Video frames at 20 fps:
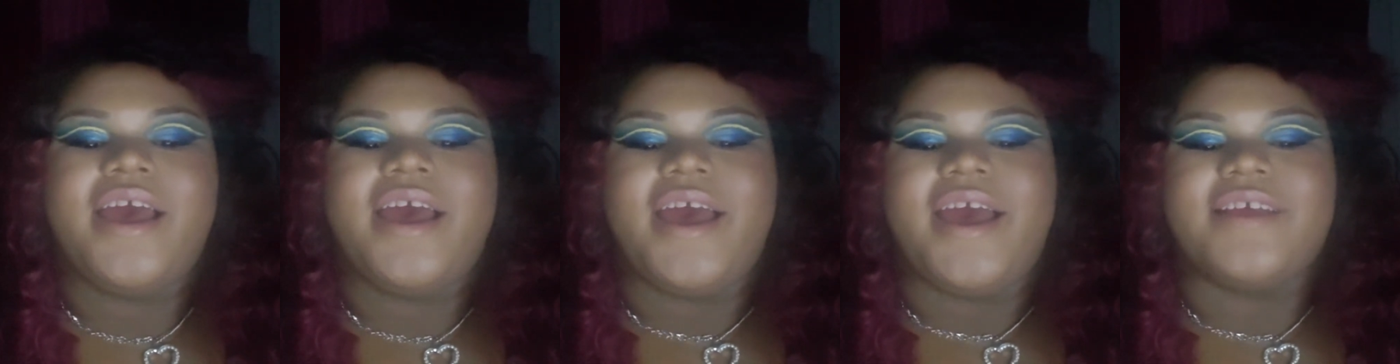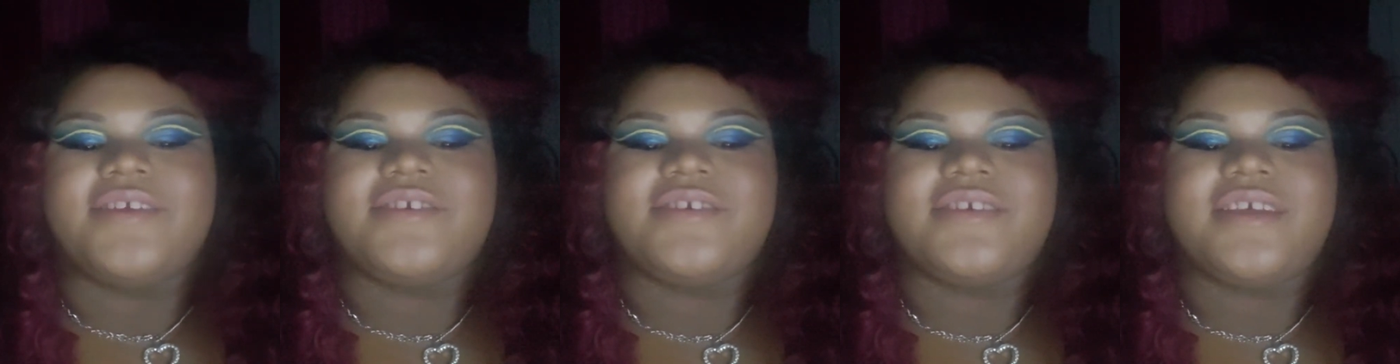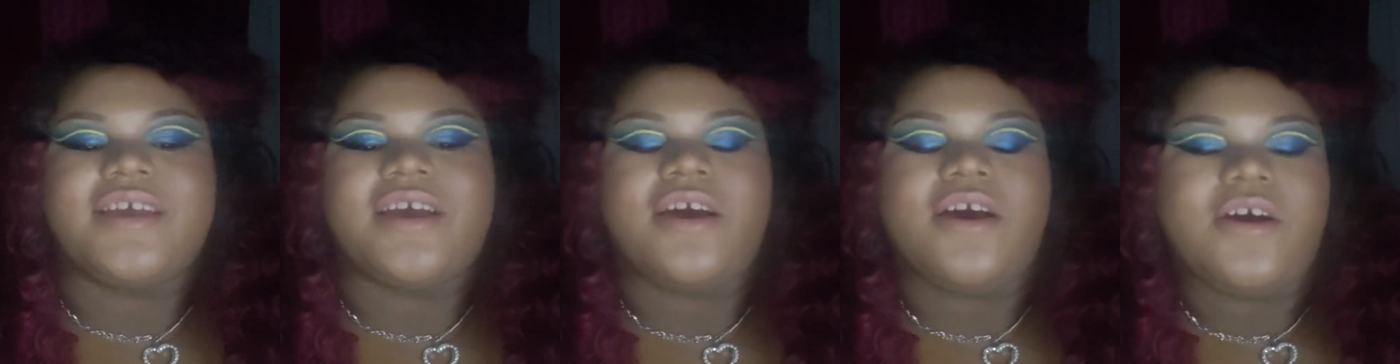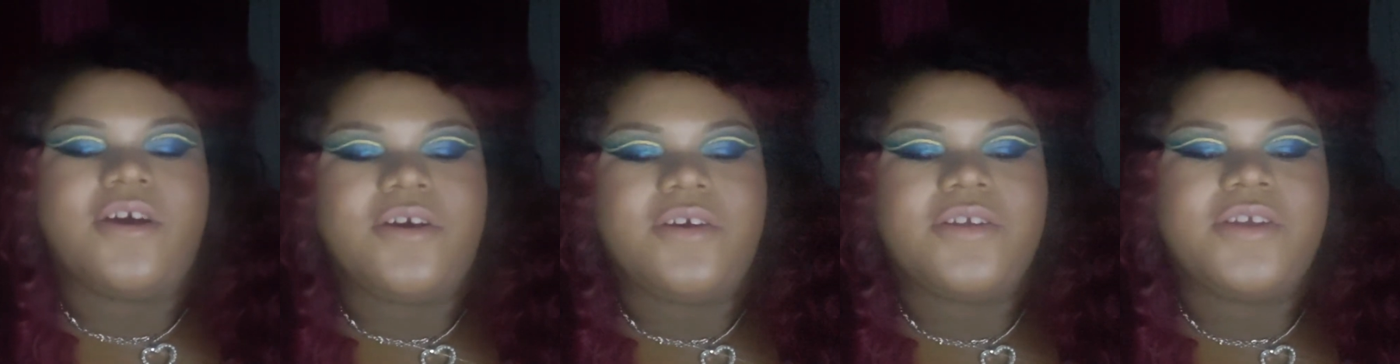And she's like,
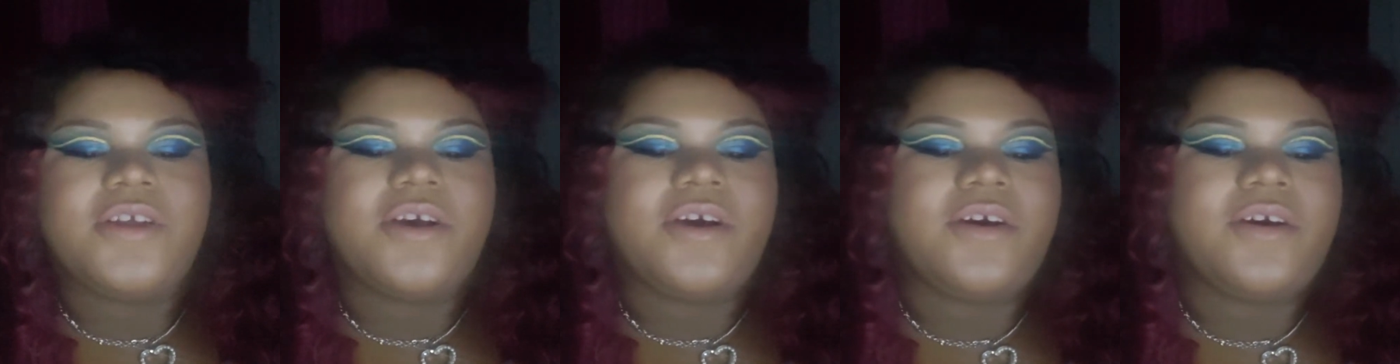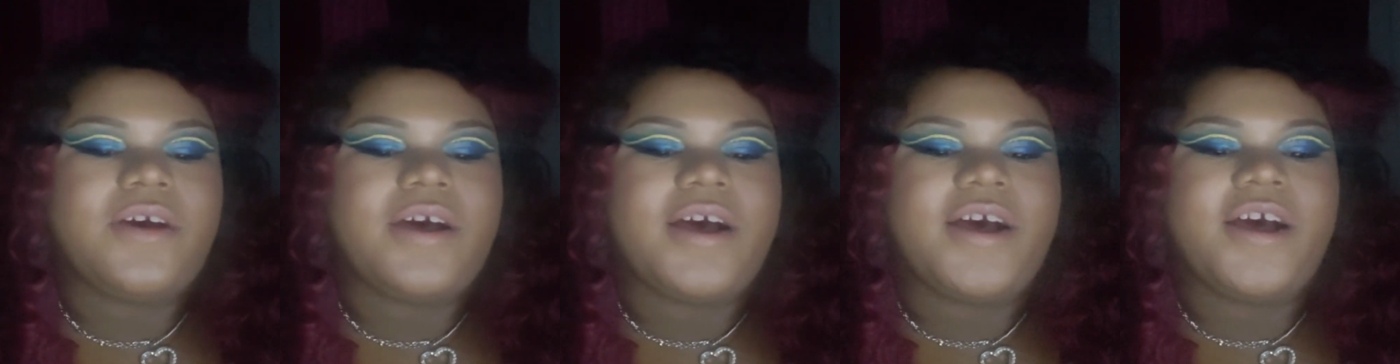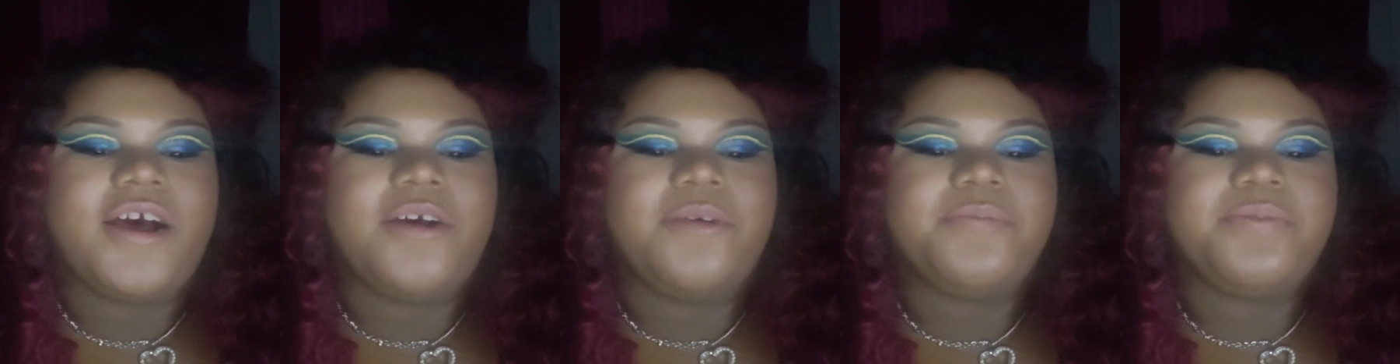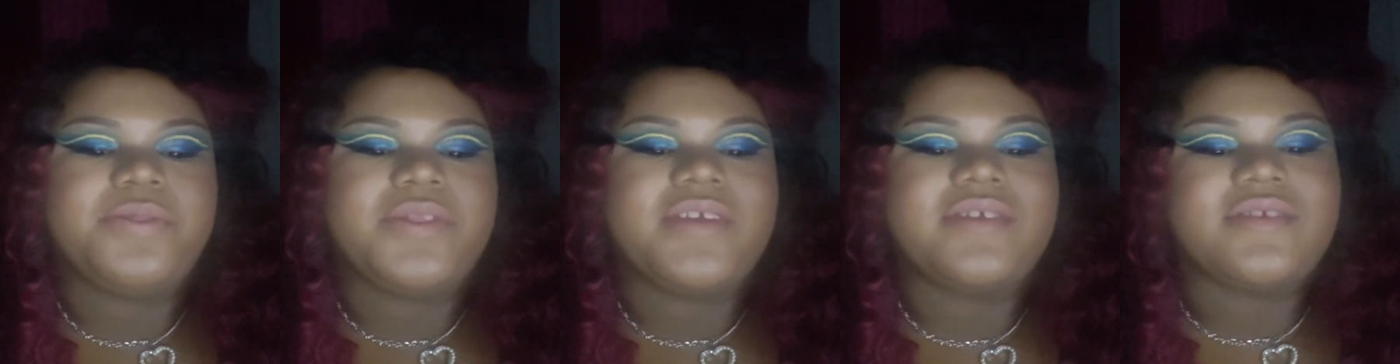"Oh
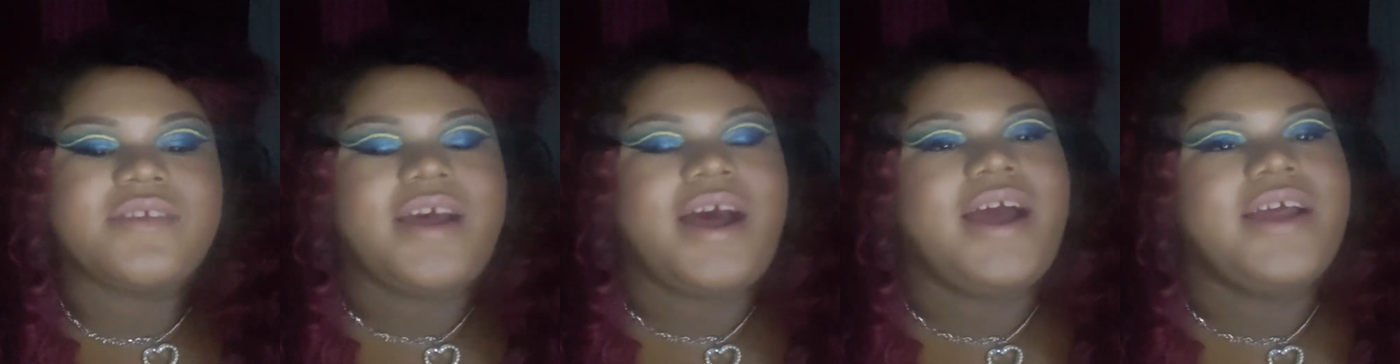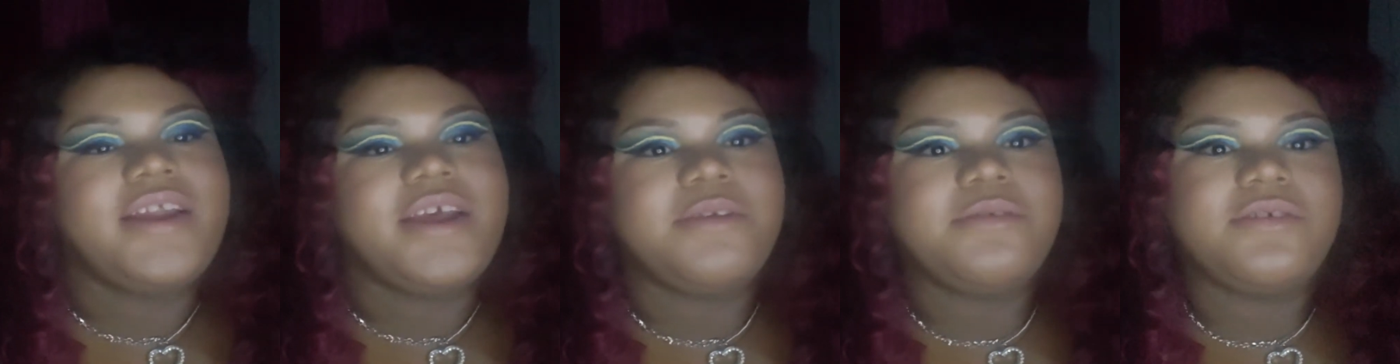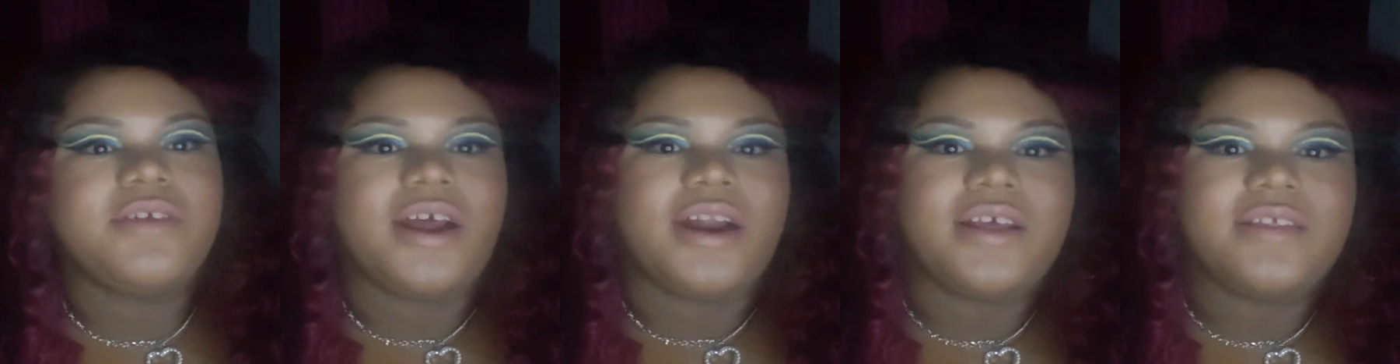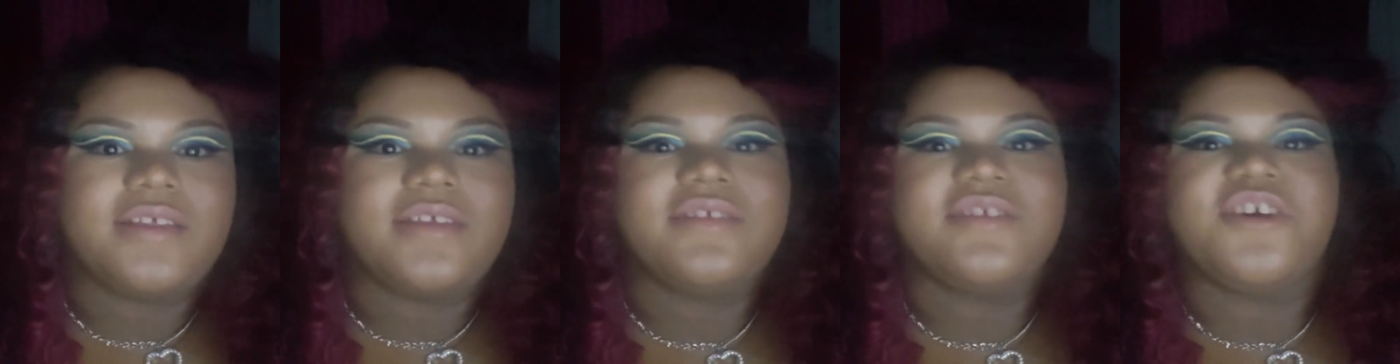no, this guy named
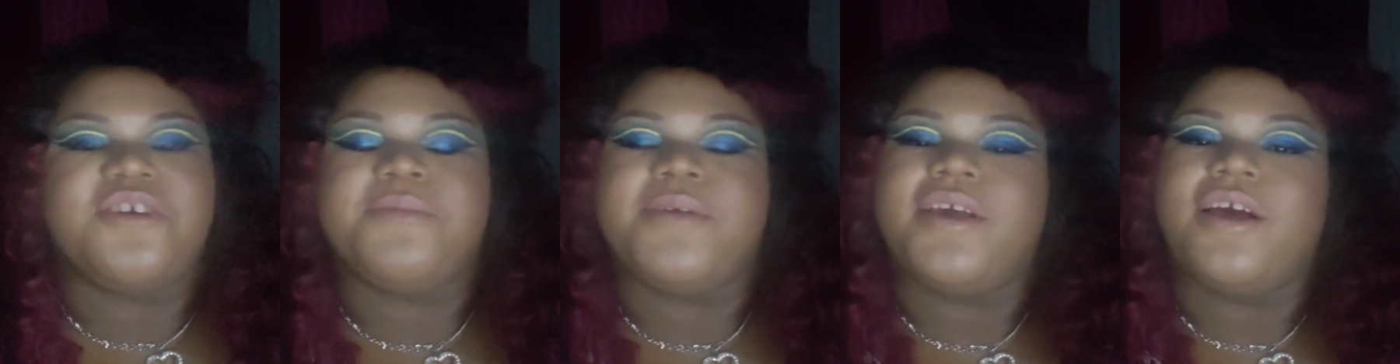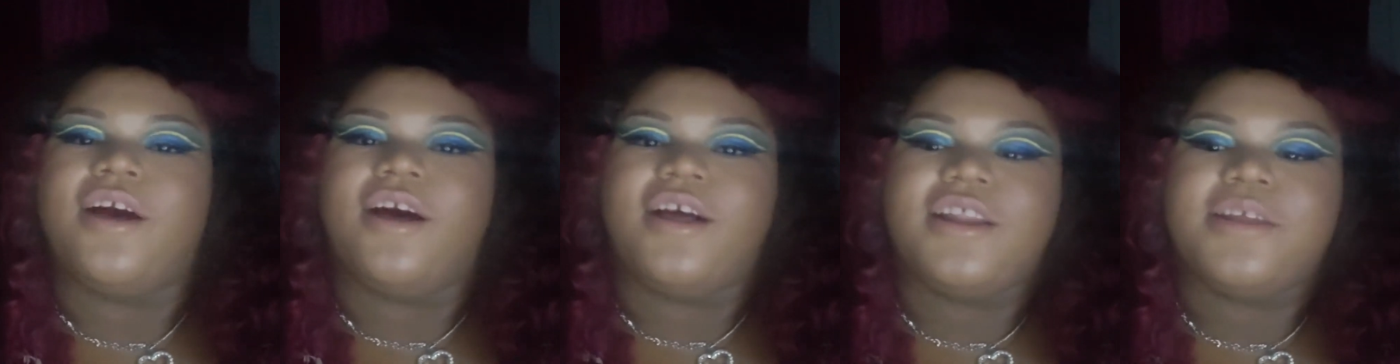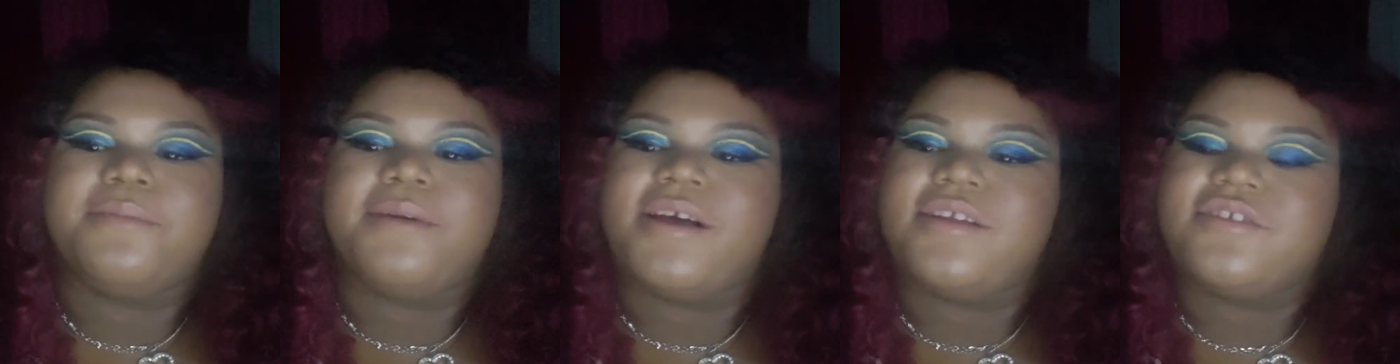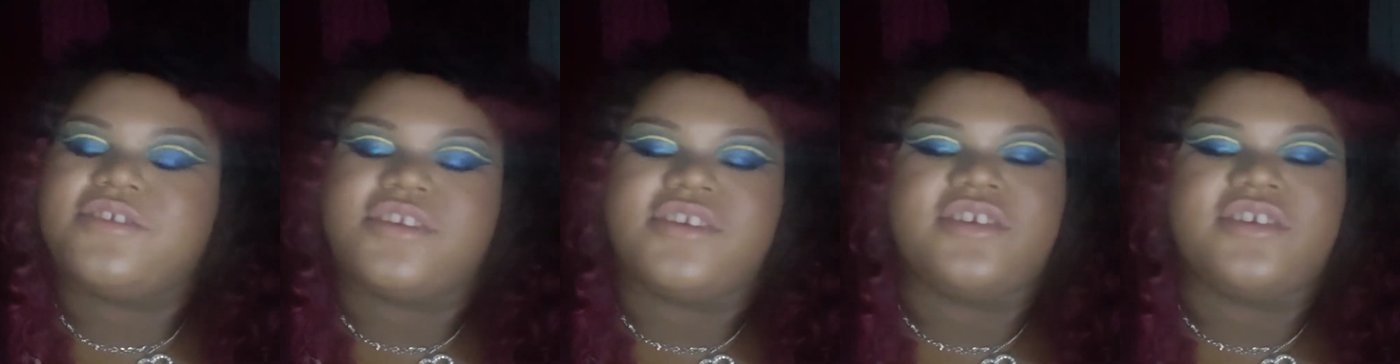Jonathan told me all about you.